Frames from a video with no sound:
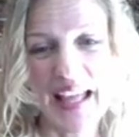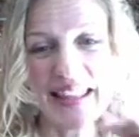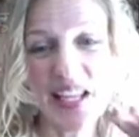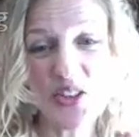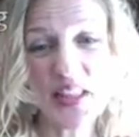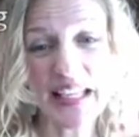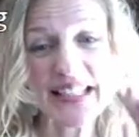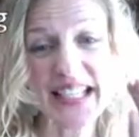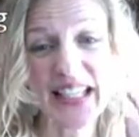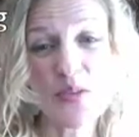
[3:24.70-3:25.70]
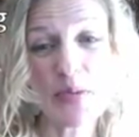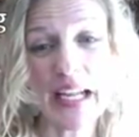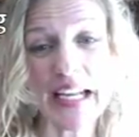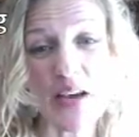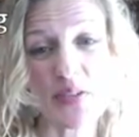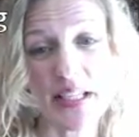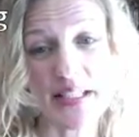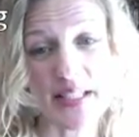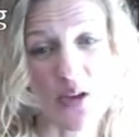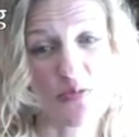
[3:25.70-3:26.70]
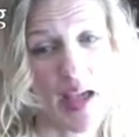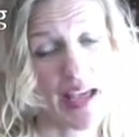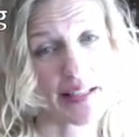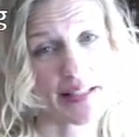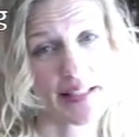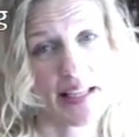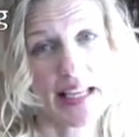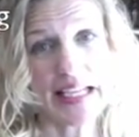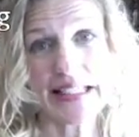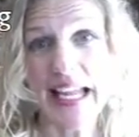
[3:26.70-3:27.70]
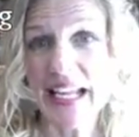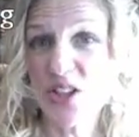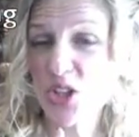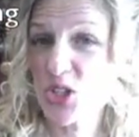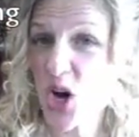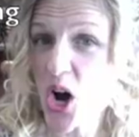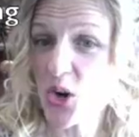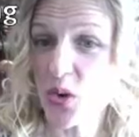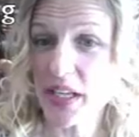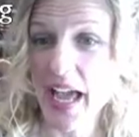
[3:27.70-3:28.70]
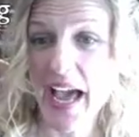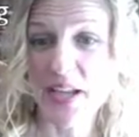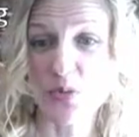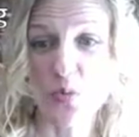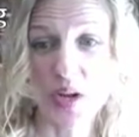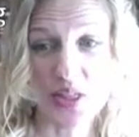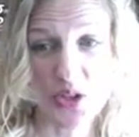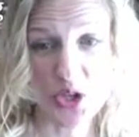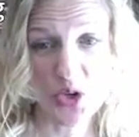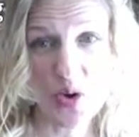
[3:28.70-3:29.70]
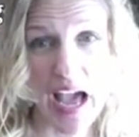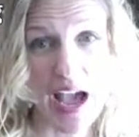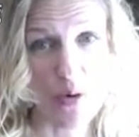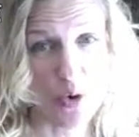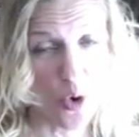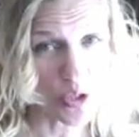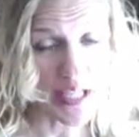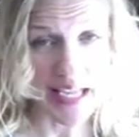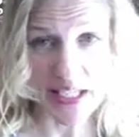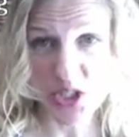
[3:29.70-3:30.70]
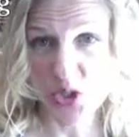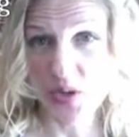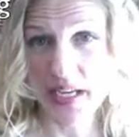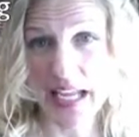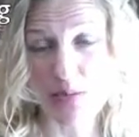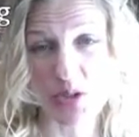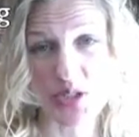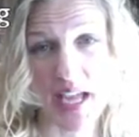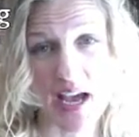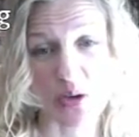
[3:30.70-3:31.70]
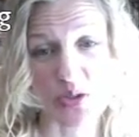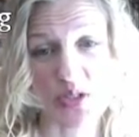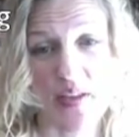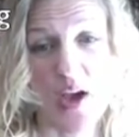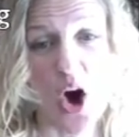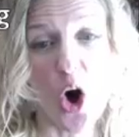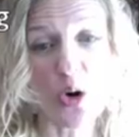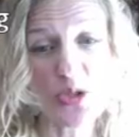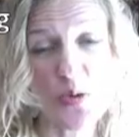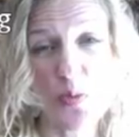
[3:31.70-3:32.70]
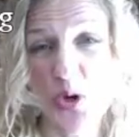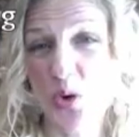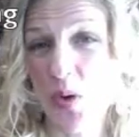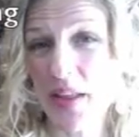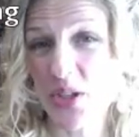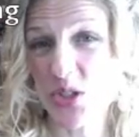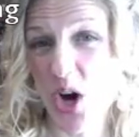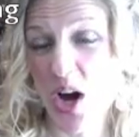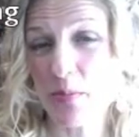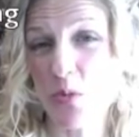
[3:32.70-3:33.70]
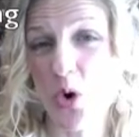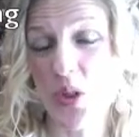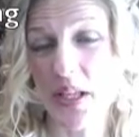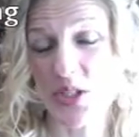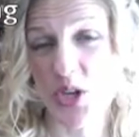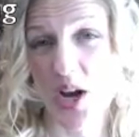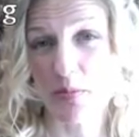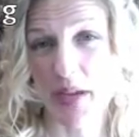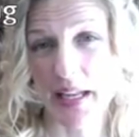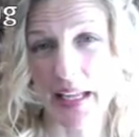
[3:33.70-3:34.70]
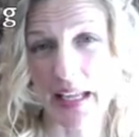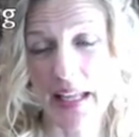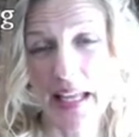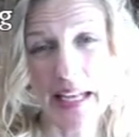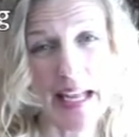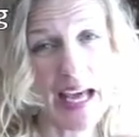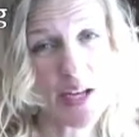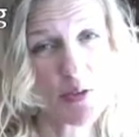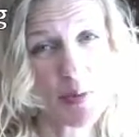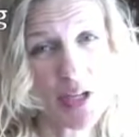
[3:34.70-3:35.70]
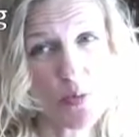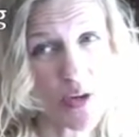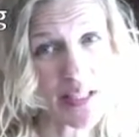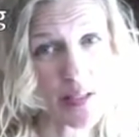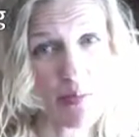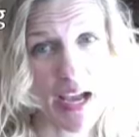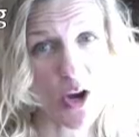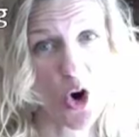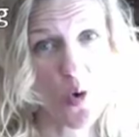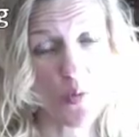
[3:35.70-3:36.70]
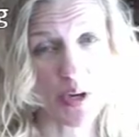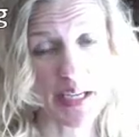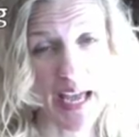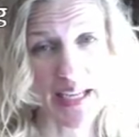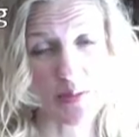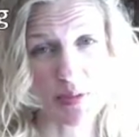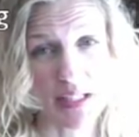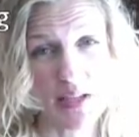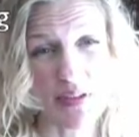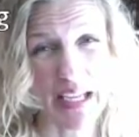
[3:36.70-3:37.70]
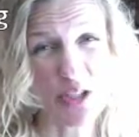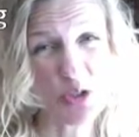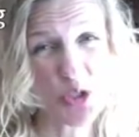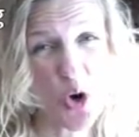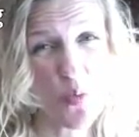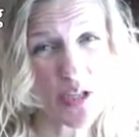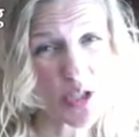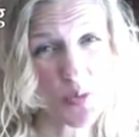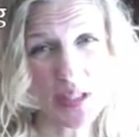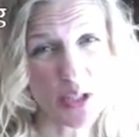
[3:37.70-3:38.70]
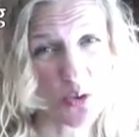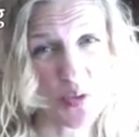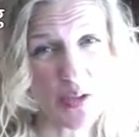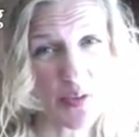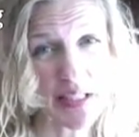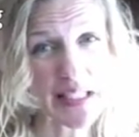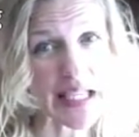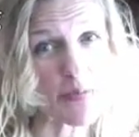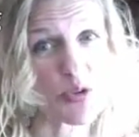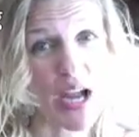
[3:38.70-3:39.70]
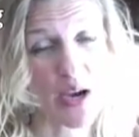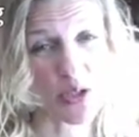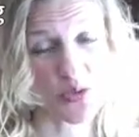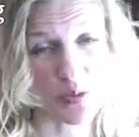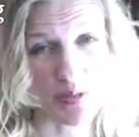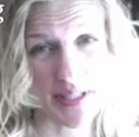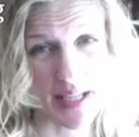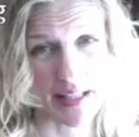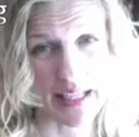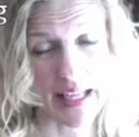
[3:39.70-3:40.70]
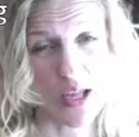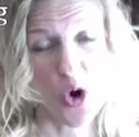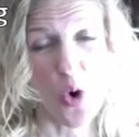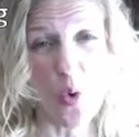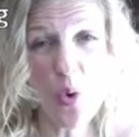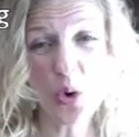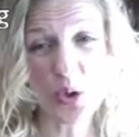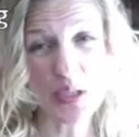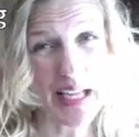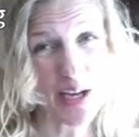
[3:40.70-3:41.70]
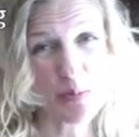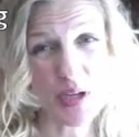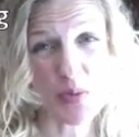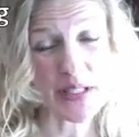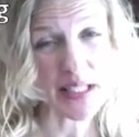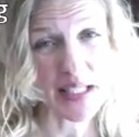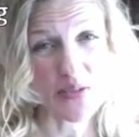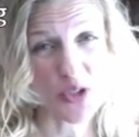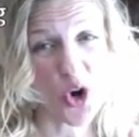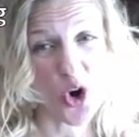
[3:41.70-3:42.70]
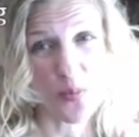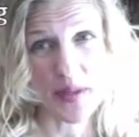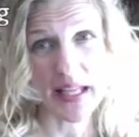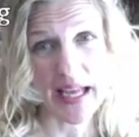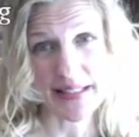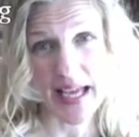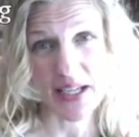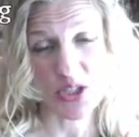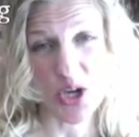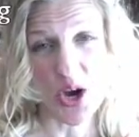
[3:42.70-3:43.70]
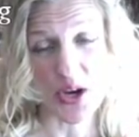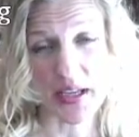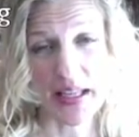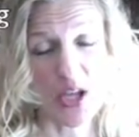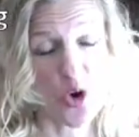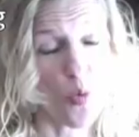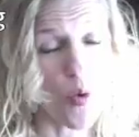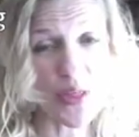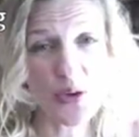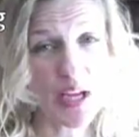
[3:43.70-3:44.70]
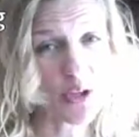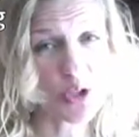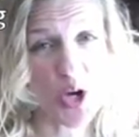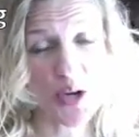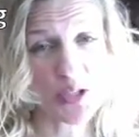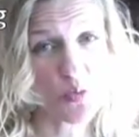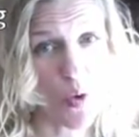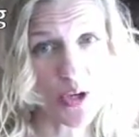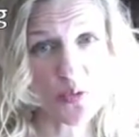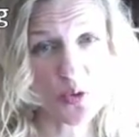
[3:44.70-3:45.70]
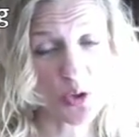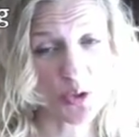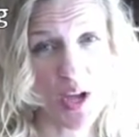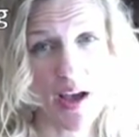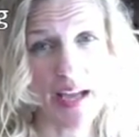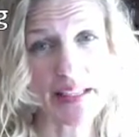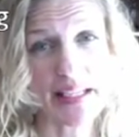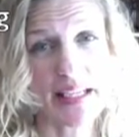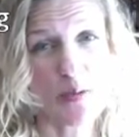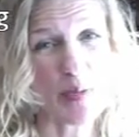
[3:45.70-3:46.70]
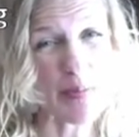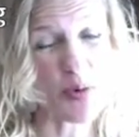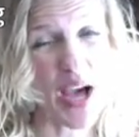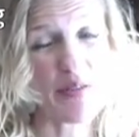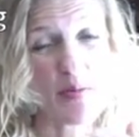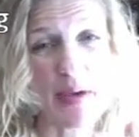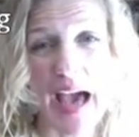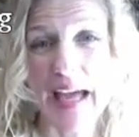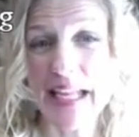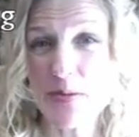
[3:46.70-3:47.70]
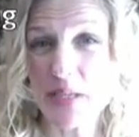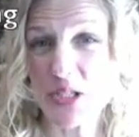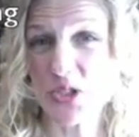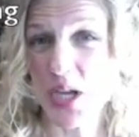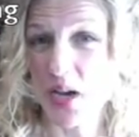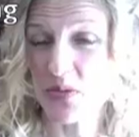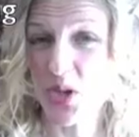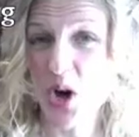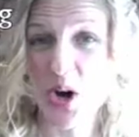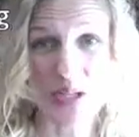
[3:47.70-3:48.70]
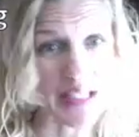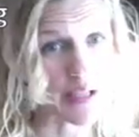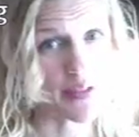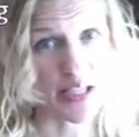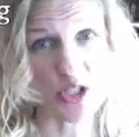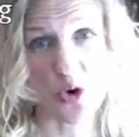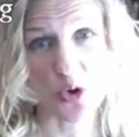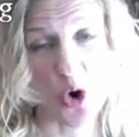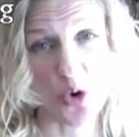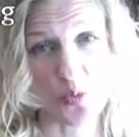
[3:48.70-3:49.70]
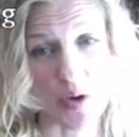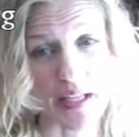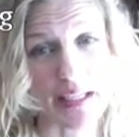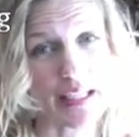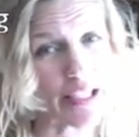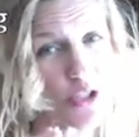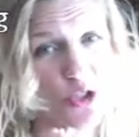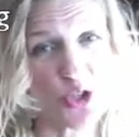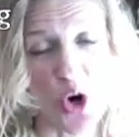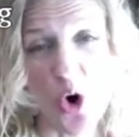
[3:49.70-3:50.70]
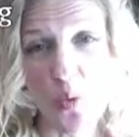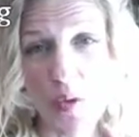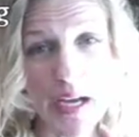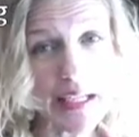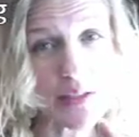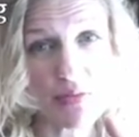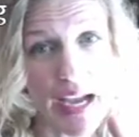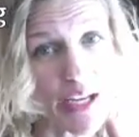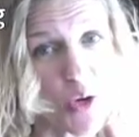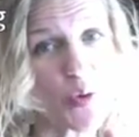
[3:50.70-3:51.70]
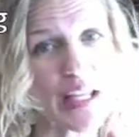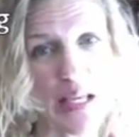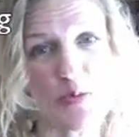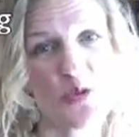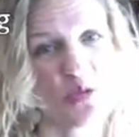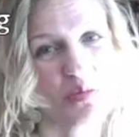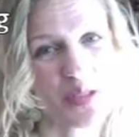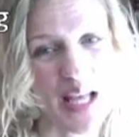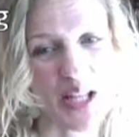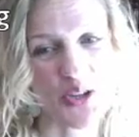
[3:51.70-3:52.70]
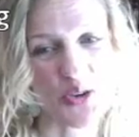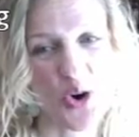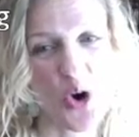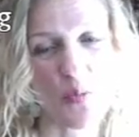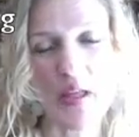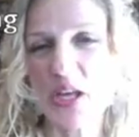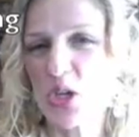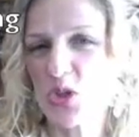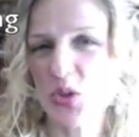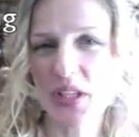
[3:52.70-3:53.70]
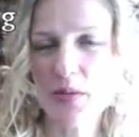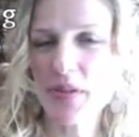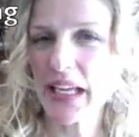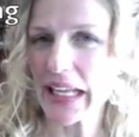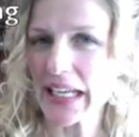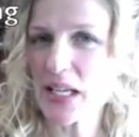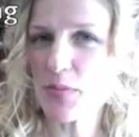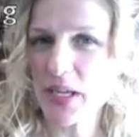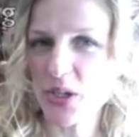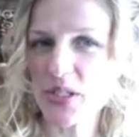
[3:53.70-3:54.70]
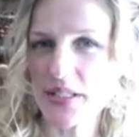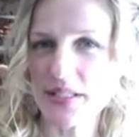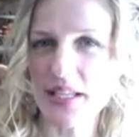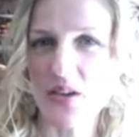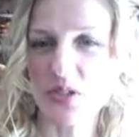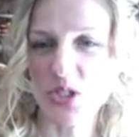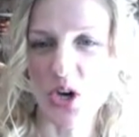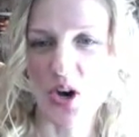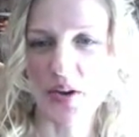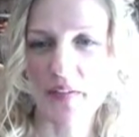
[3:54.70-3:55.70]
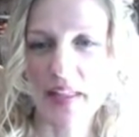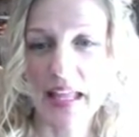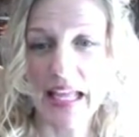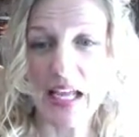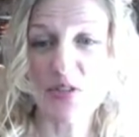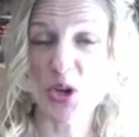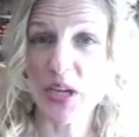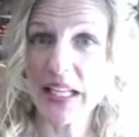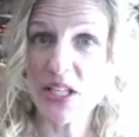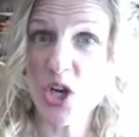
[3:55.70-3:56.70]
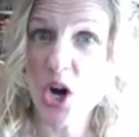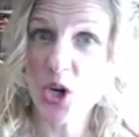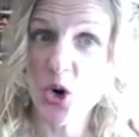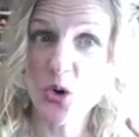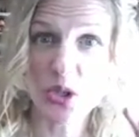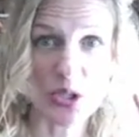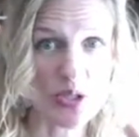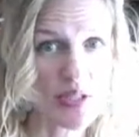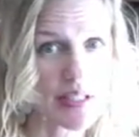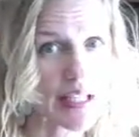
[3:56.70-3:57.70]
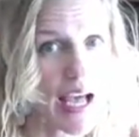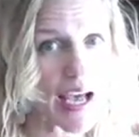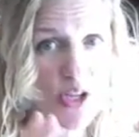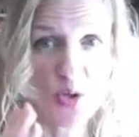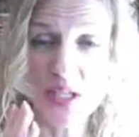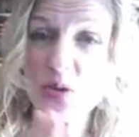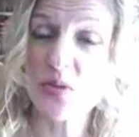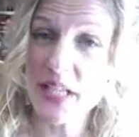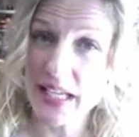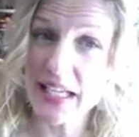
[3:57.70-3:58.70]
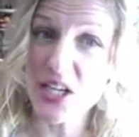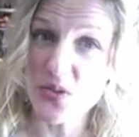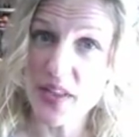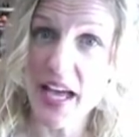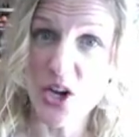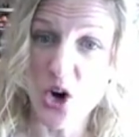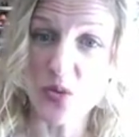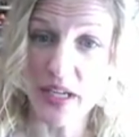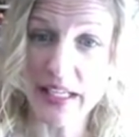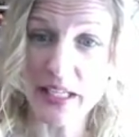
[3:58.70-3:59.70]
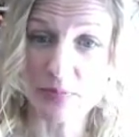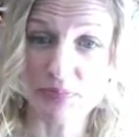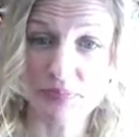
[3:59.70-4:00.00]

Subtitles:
The other thing is eliminate evidence of pets. Take the dog or cat with you or take it to a neighbor's house. Also put away the dog bowl and dog bedding. Not everybody wants to buy a home where a cat's been living, and you don't want sweet little Fifi to keep your house from selling. Or not everybody wants to live in a home that has had a dog. Whether or not your dog is wonderful or not, people have a bad image of dogs if they don't own one. And you don't want Fido to keep you from selling your home. So eliminate any appearances of a dog. If there are any dog odors, you need to have taken care of that already.